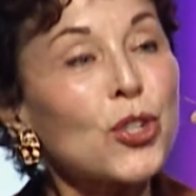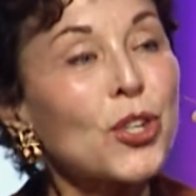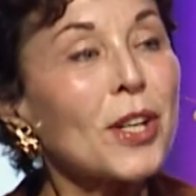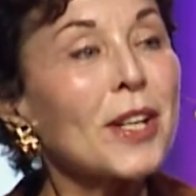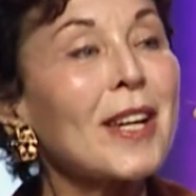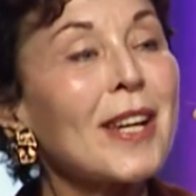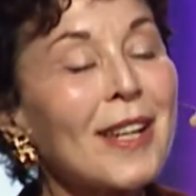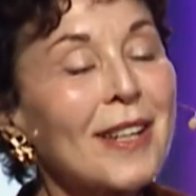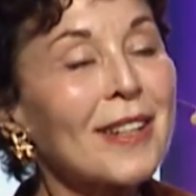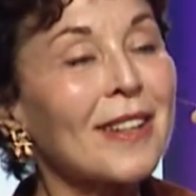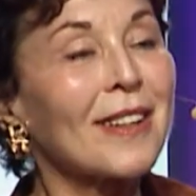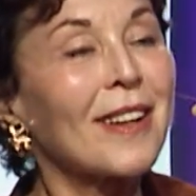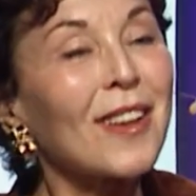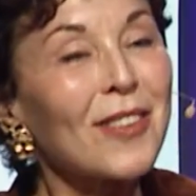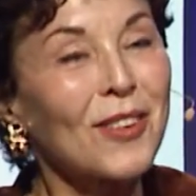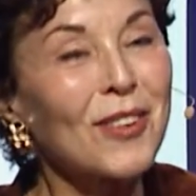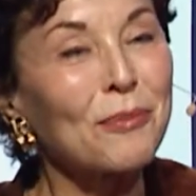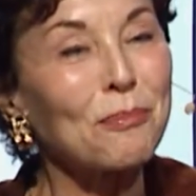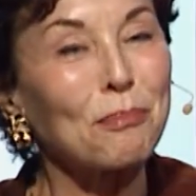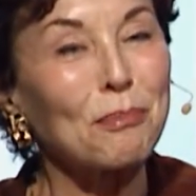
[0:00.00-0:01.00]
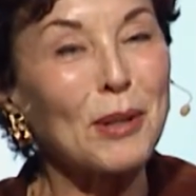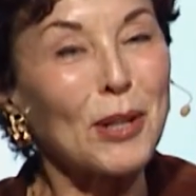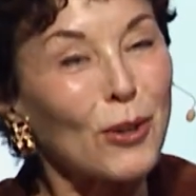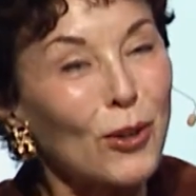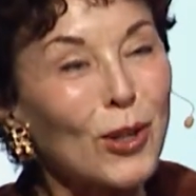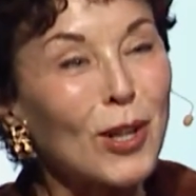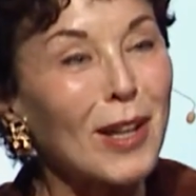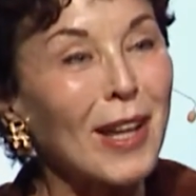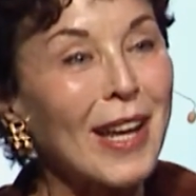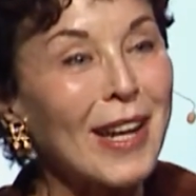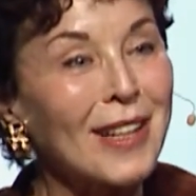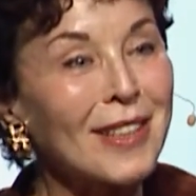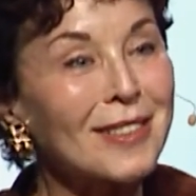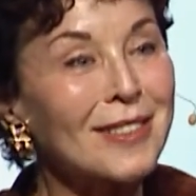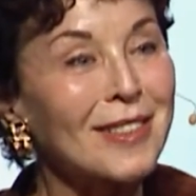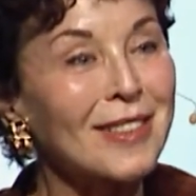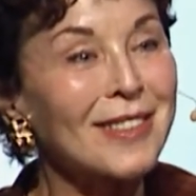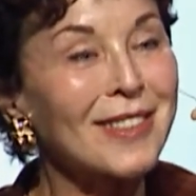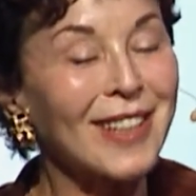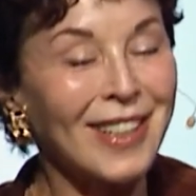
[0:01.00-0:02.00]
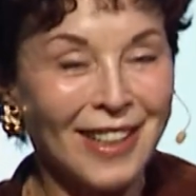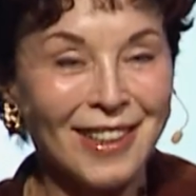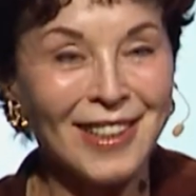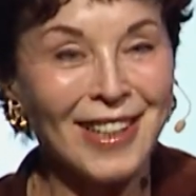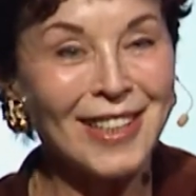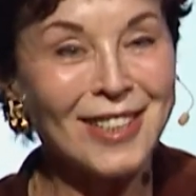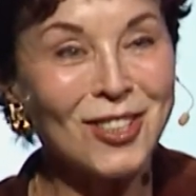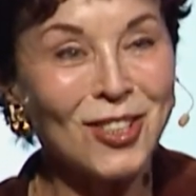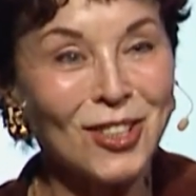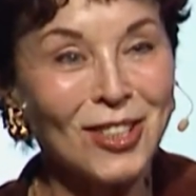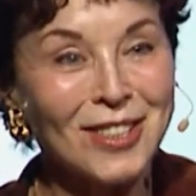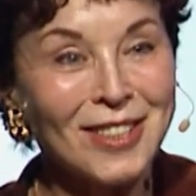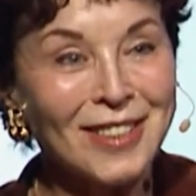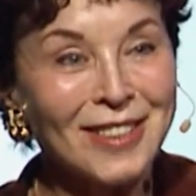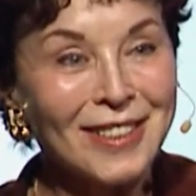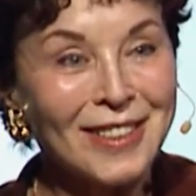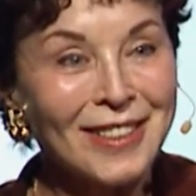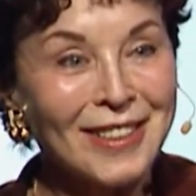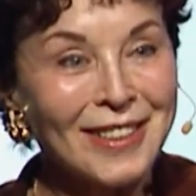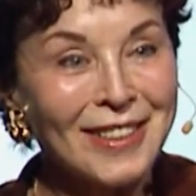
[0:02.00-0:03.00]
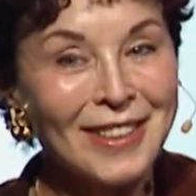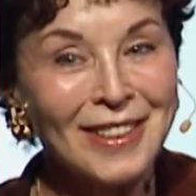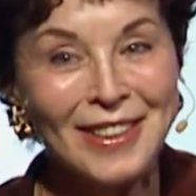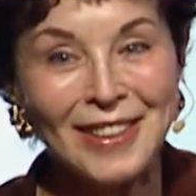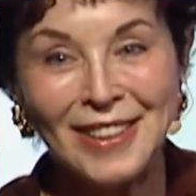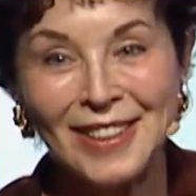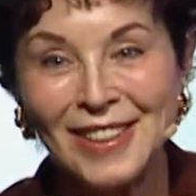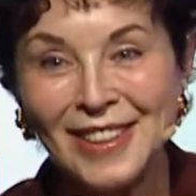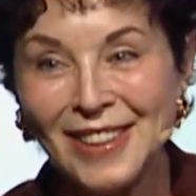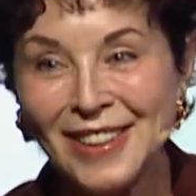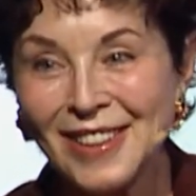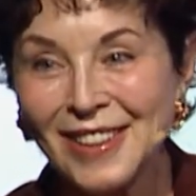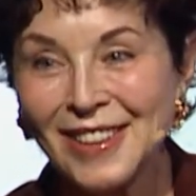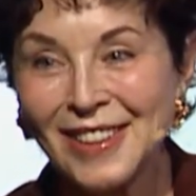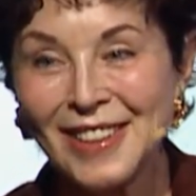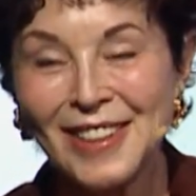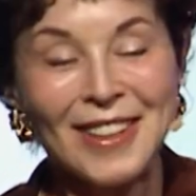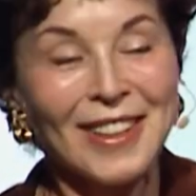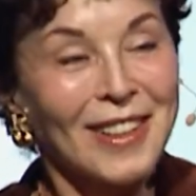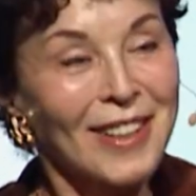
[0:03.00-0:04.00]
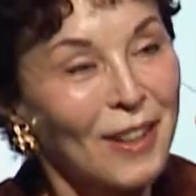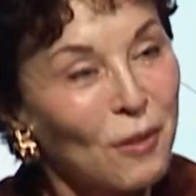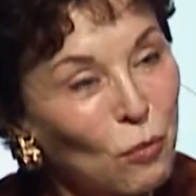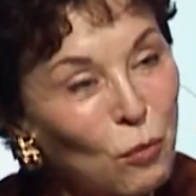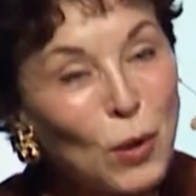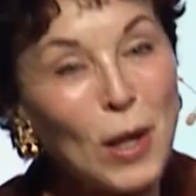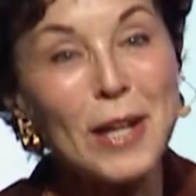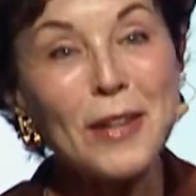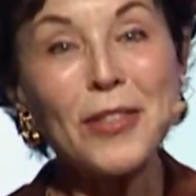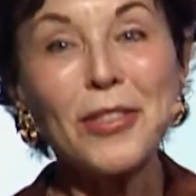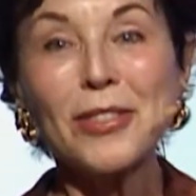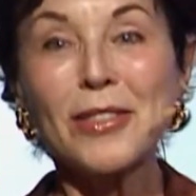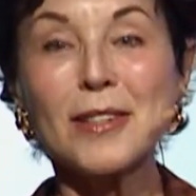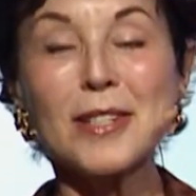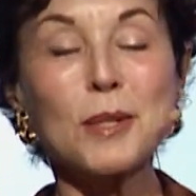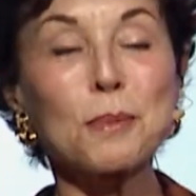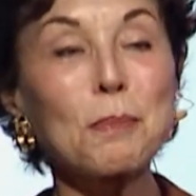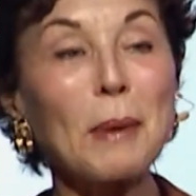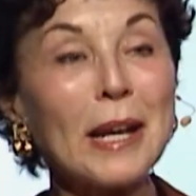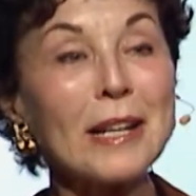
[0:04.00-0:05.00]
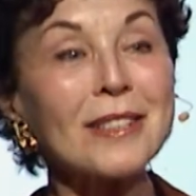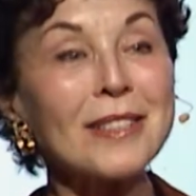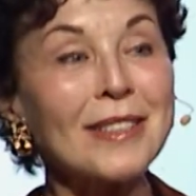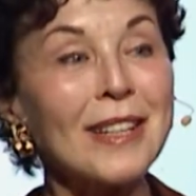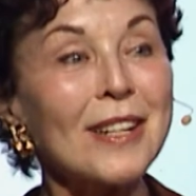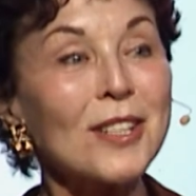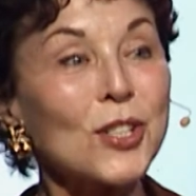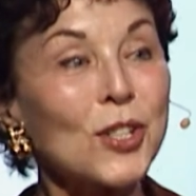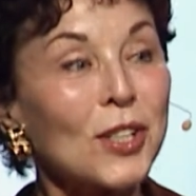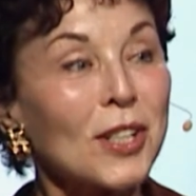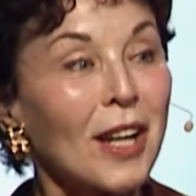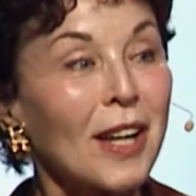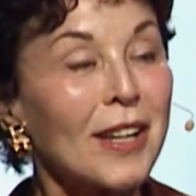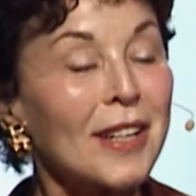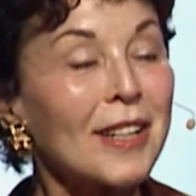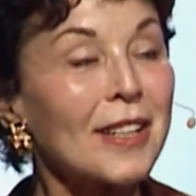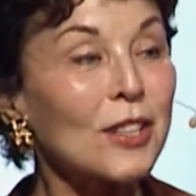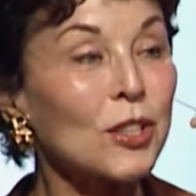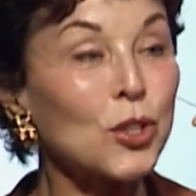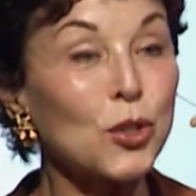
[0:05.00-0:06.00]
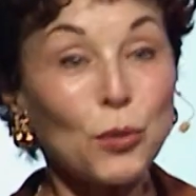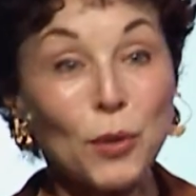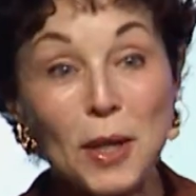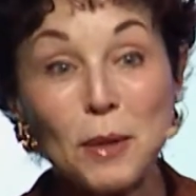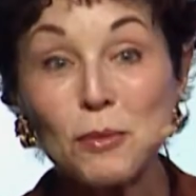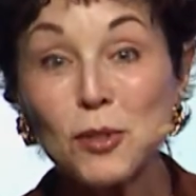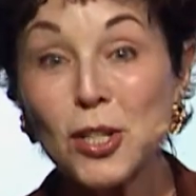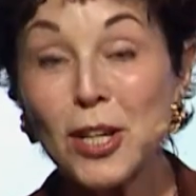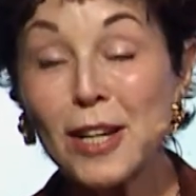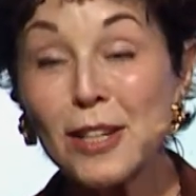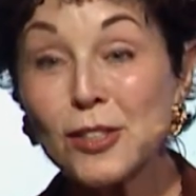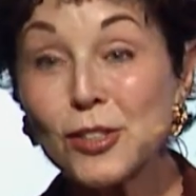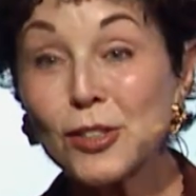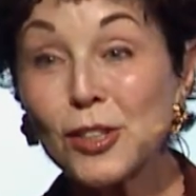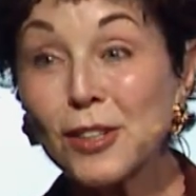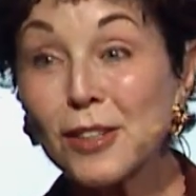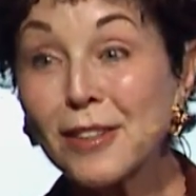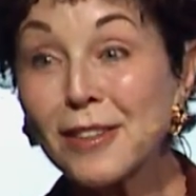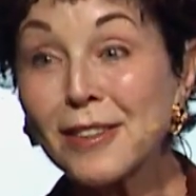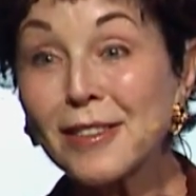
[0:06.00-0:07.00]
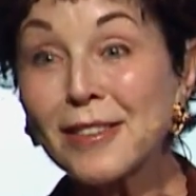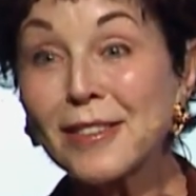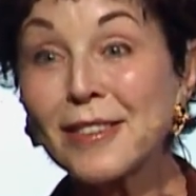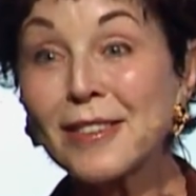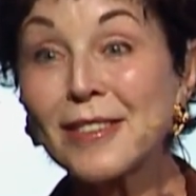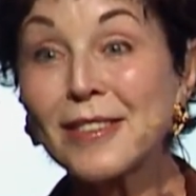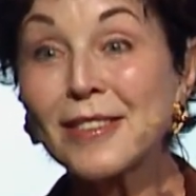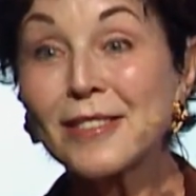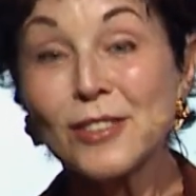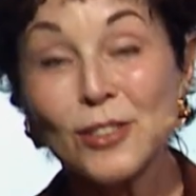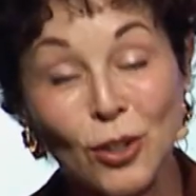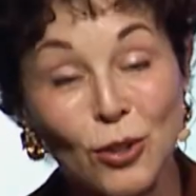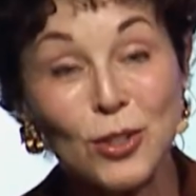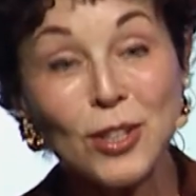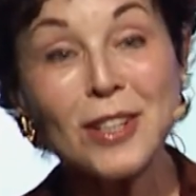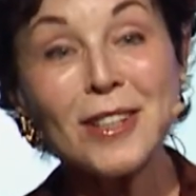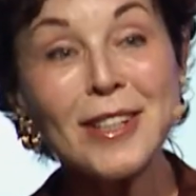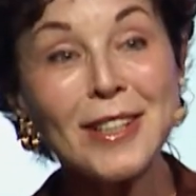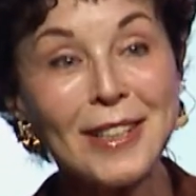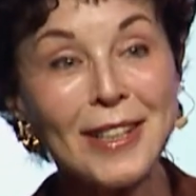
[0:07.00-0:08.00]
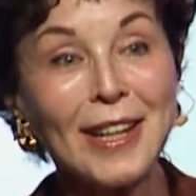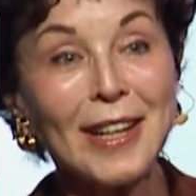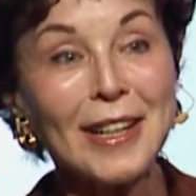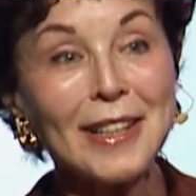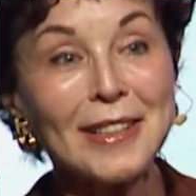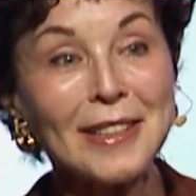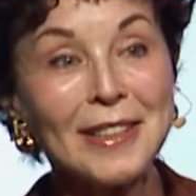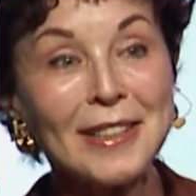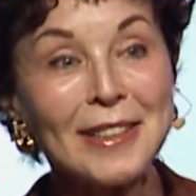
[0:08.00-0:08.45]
you need another beer glass in your collection? With the space station on it and Dream Chaser, don't you need that?